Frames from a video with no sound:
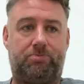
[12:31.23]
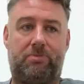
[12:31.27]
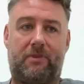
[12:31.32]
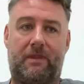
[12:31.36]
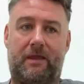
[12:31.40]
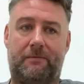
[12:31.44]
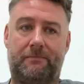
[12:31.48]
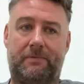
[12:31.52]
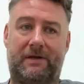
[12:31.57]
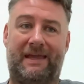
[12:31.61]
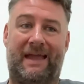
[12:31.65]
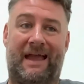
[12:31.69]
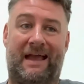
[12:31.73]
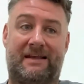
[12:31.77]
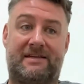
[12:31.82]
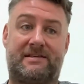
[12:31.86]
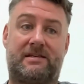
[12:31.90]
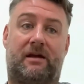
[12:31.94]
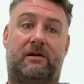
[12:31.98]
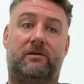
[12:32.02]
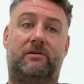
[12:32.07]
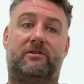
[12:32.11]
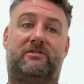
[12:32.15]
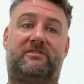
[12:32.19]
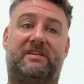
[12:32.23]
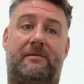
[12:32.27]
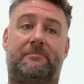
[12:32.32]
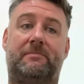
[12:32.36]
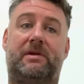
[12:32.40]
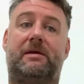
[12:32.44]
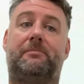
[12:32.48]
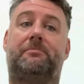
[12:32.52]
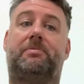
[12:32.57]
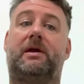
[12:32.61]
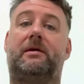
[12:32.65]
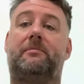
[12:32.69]
But yeah, so
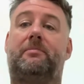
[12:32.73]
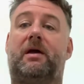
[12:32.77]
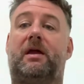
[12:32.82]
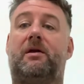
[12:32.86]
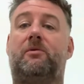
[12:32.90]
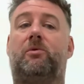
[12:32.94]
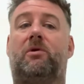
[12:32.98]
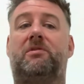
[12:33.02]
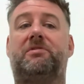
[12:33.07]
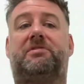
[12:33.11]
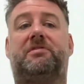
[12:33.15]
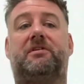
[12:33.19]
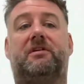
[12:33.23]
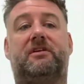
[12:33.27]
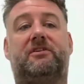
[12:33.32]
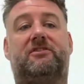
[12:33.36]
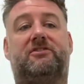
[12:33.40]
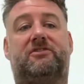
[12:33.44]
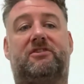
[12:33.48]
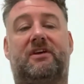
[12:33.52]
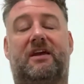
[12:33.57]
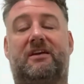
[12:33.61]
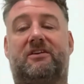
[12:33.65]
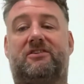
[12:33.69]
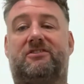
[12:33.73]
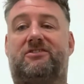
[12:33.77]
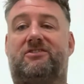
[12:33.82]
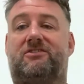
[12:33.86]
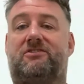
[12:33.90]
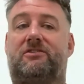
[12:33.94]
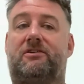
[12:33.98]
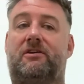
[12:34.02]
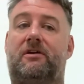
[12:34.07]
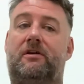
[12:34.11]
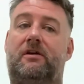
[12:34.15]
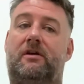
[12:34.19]
10-minute PB,
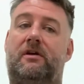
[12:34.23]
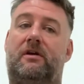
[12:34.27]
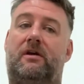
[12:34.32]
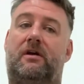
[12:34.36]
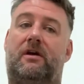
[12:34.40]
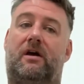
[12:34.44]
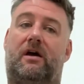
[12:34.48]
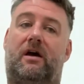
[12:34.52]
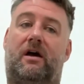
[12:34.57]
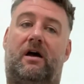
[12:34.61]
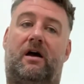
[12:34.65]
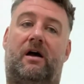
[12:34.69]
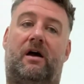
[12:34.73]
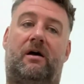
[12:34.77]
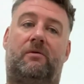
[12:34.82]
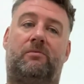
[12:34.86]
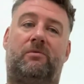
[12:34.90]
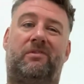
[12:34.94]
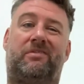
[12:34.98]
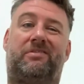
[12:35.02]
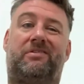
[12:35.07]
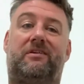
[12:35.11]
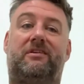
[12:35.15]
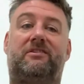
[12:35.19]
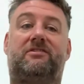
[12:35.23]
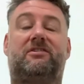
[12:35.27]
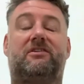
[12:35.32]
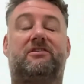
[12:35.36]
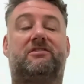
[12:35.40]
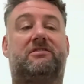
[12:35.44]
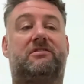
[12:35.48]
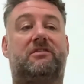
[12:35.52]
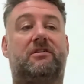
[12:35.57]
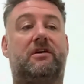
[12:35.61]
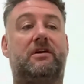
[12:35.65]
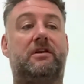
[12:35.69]

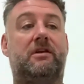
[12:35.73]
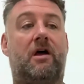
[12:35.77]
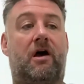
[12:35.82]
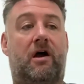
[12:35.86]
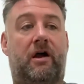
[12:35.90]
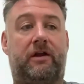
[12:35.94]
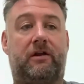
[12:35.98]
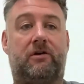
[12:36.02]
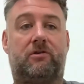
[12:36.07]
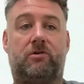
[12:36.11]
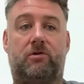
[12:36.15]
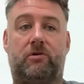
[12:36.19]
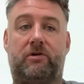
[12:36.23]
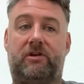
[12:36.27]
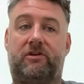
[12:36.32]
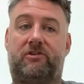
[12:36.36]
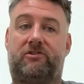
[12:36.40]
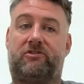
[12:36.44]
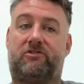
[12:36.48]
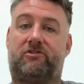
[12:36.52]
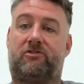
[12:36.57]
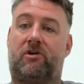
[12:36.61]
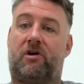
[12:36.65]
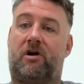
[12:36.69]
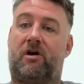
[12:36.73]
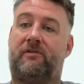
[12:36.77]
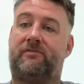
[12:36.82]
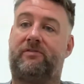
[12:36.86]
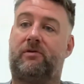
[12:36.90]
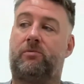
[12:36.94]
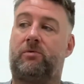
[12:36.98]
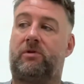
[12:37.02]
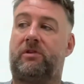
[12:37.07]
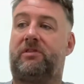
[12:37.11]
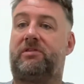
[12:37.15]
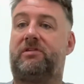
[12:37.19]
1:36.39 according to Strava,
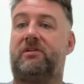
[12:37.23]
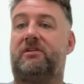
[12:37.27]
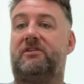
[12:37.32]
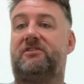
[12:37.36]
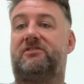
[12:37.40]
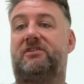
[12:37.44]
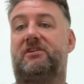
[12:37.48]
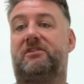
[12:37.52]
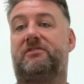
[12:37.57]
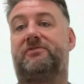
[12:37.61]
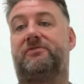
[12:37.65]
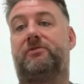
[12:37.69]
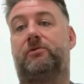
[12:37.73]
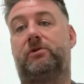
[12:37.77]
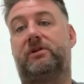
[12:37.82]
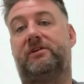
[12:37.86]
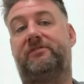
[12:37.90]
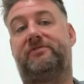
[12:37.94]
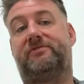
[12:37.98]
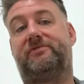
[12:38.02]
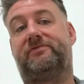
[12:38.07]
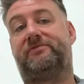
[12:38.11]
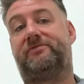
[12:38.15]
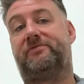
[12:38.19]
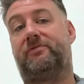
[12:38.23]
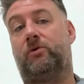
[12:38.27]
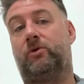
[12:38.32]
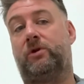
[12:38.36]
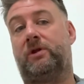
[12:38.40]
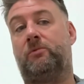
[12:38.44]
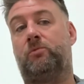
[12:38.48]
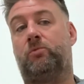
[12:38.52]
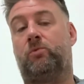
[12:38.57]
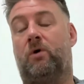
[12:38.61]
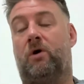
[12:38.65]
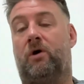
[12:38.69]

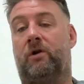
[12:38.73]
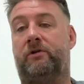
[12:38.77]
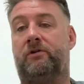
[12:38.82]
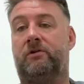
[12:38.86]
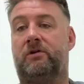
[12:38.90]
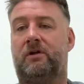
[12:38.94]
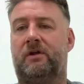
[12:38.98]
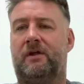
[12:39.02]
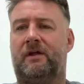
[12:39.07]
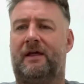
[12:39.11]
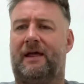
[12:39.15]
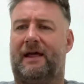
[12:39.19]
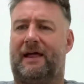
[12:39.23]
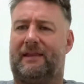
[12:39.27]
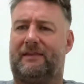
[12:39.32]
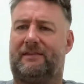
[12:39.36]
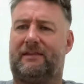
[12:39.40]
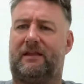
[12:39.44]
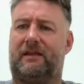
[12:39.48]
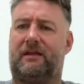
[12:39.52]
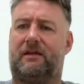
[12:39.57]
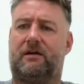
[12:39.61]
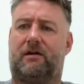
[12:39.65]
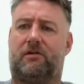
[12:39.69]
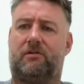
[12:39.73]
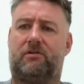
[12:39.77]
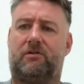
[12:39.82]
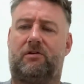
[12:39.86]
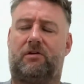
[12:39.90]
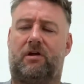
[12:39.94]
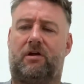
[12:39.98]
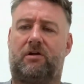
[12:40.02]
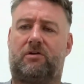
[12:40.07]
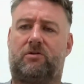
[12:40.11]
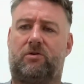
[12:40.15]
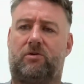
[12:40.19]
1:36.41 I think
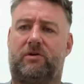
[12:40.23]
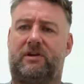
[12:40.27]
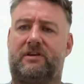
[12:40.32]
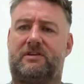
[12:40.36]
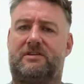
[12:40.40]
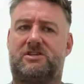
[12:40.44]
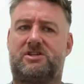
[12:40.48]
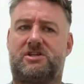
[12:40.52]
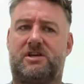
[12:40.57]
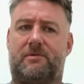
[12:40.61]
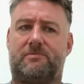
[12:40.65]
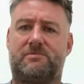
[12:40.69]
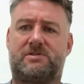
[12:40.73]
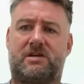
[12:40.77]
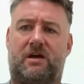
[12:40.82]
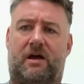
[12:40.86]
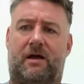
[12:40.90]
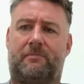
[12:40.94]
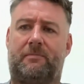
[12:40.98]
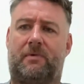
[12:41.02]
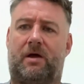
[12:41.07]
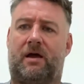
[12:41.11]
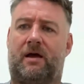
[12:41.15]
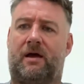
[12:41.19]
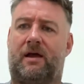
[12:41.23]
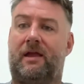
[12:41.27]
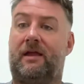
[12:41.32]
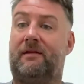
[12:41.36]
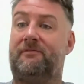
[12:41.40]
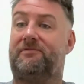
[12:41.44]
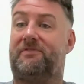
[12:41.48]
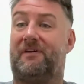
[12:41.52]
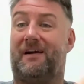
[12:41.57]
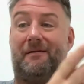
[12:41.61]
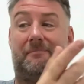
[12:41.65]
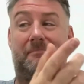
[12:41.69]
according to chip time. In
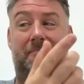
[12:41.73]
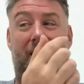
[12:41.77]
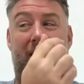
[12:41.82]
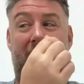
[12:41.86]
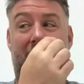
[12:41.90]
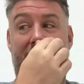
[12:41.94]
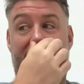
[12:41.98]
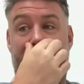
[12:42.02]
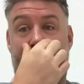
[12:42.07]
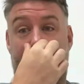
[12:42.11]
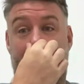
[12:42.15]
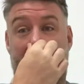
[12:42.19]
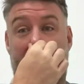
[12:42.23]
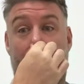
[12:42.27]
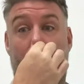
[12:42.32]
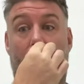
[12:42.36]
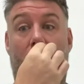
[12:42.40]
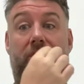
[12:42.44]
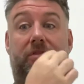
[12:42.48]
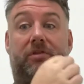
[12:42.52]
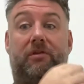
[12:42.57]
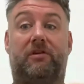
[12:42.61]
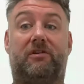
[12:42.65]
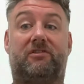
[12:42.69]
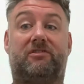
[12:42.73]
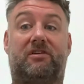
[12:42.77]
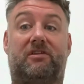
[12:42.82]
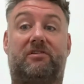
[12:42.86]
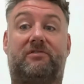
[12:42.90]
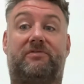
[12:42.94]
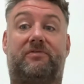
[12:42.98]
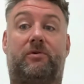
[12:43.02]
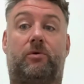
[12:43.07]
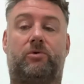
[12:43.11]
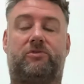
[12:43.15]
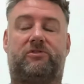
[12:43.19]
fact, may even been
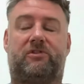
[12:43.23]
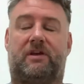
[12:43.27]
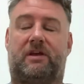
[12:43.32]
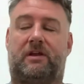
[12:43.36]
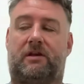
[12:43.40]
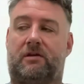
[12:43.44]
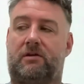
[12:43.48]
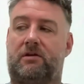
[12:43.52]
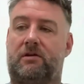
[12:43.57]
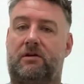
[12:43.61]
1:36.14.